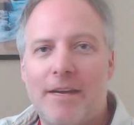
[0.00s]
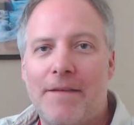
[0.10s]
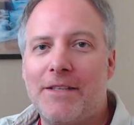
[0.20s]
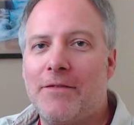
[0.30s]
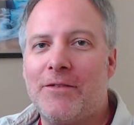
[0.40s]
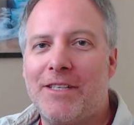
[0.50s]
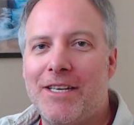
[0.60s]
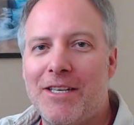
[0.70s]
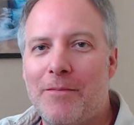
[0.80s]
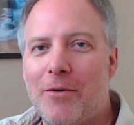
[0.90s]
And that's it for
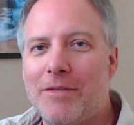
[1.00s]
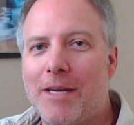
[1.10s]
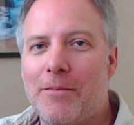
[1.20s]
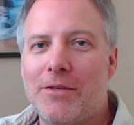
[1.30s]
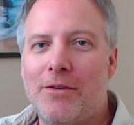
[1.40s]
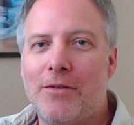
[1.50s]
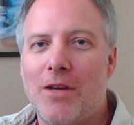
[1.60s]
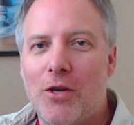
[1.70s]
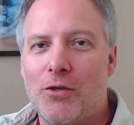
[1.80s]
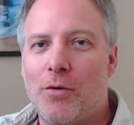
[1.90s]
today's In Post episode.
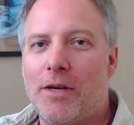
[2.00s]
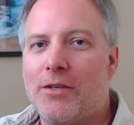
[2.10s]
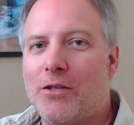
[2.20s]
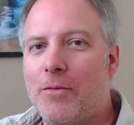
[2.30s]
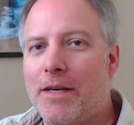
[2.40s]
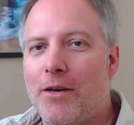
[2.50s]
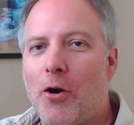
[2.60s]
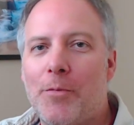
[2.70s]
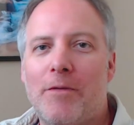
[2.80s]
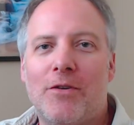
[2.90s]
Short, sweet,
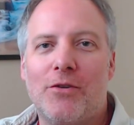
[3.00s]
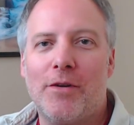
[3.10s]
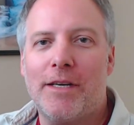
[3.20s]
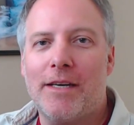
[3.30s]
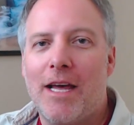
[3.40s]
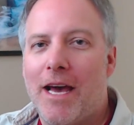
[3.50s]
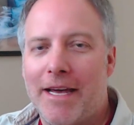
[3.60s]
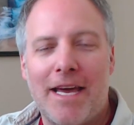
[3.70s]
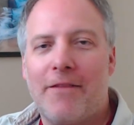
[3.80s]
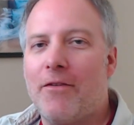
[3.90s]
hope you've enjoyed it.
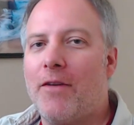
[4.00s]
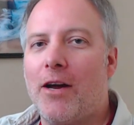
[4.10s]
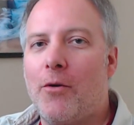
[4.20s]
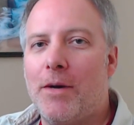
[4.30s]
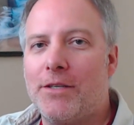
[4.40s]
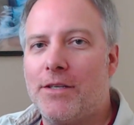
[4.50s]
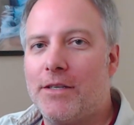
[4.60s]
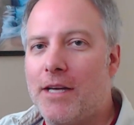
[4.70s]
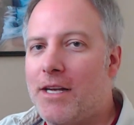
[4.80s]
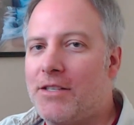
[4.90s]
Again, if you've got
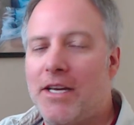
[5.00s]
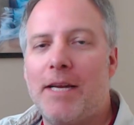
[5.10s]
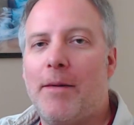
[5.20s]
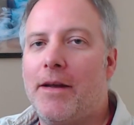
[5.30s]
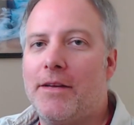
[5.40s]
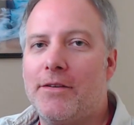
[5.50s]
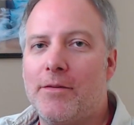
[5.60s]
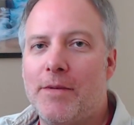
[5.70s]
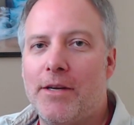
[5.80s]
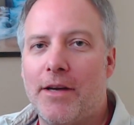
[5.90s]
questions, send them on
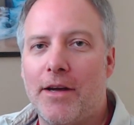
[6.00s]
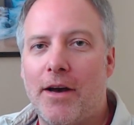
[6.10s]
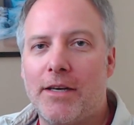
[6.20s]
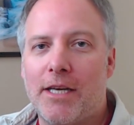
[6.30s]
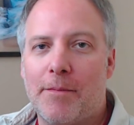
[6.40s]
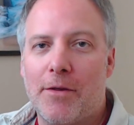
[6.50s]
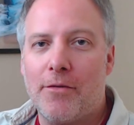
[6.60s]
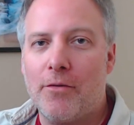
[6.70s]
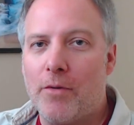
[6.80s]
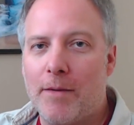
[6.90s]
into me. You can contact me
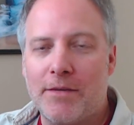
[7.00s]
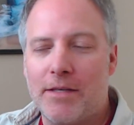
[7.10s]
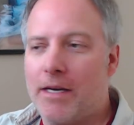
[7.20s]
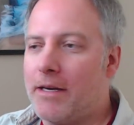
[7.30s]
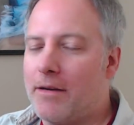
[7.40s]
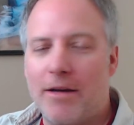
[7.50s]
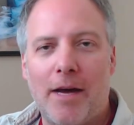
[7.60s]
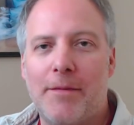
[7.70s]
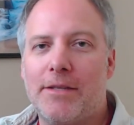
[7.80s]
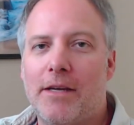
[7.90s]
through the website,
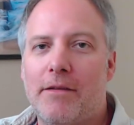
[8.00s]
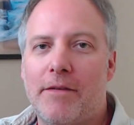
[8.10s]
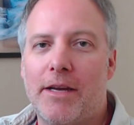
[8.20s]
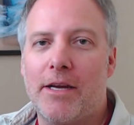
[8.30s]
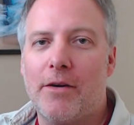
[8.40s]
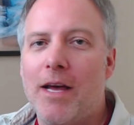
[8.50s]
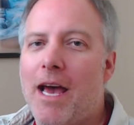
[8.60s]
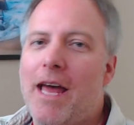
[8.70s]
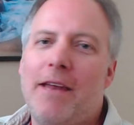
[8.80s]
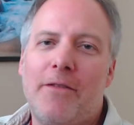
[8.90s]
comments on the video.
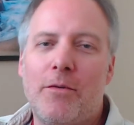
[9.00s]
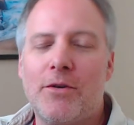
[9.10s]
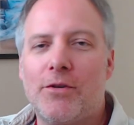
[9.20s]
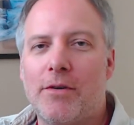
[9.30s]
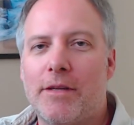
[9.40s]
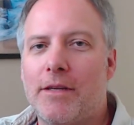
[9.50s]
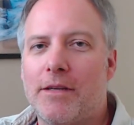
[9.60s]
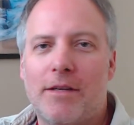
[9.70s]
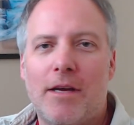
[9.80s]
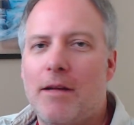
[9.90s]
And if you enjoyed
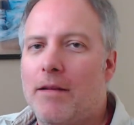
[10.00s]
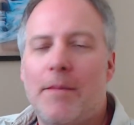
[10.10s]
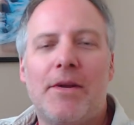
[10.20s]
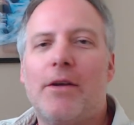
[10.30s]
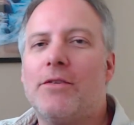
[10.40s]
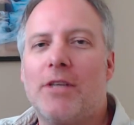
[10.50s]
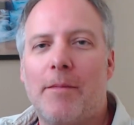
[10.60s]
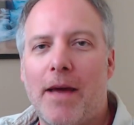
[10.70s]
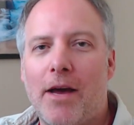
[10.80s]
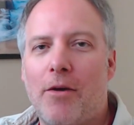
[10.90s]
this, let me know
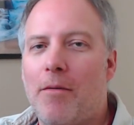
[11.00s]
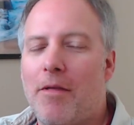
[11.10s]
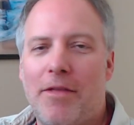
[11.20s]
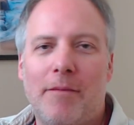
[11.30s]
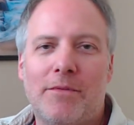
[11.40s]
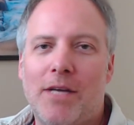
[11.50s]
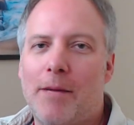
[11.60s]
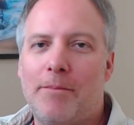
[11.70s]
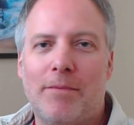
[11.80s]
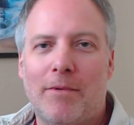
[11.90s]
somehow. Thumbs
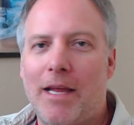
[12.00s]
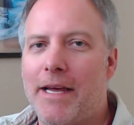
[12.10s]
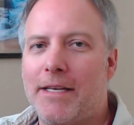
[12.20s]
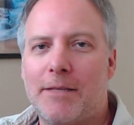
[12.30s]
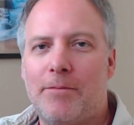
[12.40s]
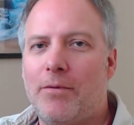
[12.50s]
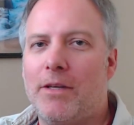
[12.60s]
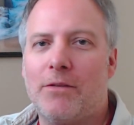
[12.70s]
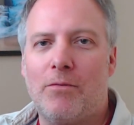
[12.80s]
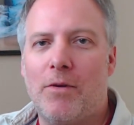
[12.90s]
up, likes,
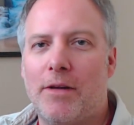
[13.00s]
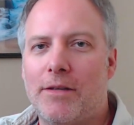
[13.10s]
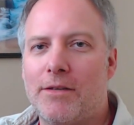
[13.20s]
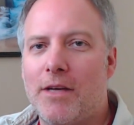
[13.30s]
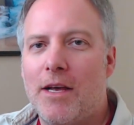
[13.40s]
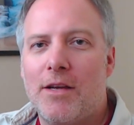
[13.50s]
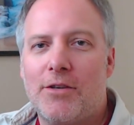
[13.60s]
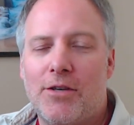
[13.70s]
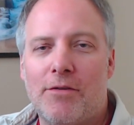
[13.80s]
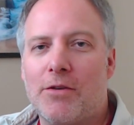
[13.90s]
plus ones,
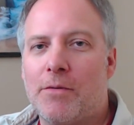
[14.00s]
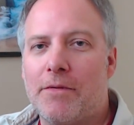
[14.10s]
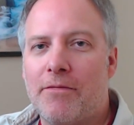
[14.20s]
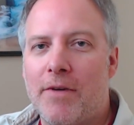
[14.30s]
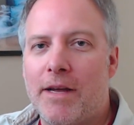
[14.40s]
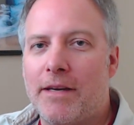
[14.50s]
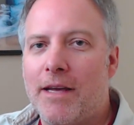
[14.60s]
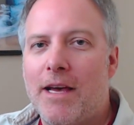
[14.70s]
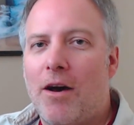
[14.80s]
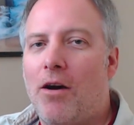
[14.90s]
share this with a friend.
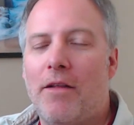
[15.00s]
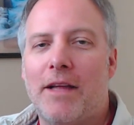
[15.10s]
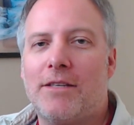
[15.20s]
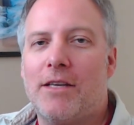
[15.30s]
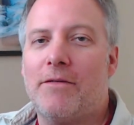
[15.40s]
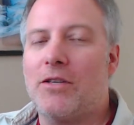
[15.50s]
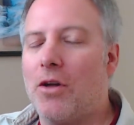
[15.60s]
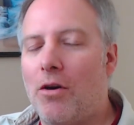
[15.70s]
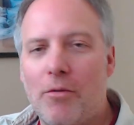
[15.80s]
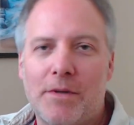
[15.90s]
All that stuff is
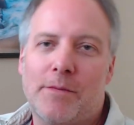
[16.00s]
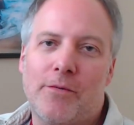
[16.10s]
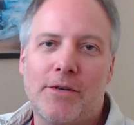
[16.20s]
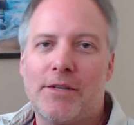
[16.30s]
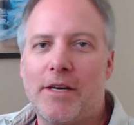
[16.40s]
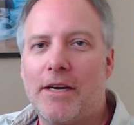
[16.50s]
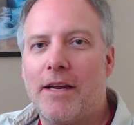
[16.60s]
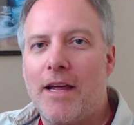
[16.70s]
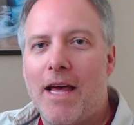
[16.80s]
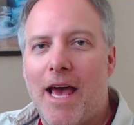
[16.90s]
always
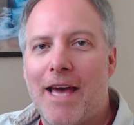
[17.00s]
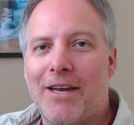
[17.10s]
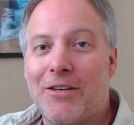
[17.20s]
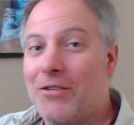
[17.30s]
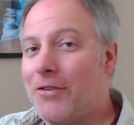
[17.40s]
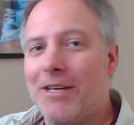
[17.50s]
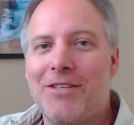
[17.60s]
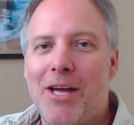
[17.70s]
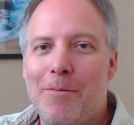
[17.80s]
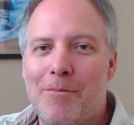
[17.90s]
appreciated. And until next
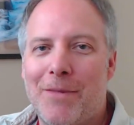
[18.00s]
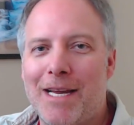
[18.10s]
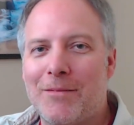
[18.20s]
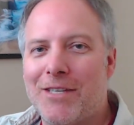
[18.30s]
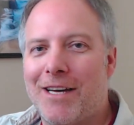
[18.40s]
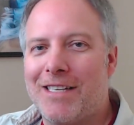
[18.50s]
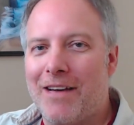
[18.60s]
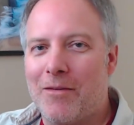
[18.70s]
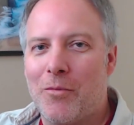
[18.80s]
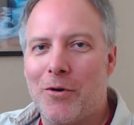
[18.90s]
time, my name's Scott
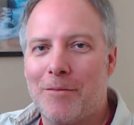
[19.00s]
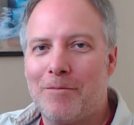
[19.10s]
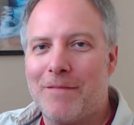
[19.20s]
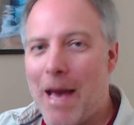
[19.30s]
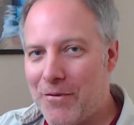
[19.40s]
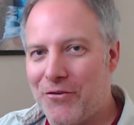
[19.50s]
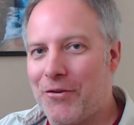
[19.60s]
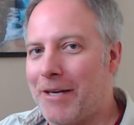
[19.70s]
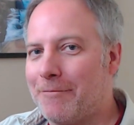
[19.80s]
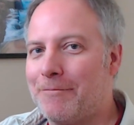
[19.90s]
Davenport. Happy shooting.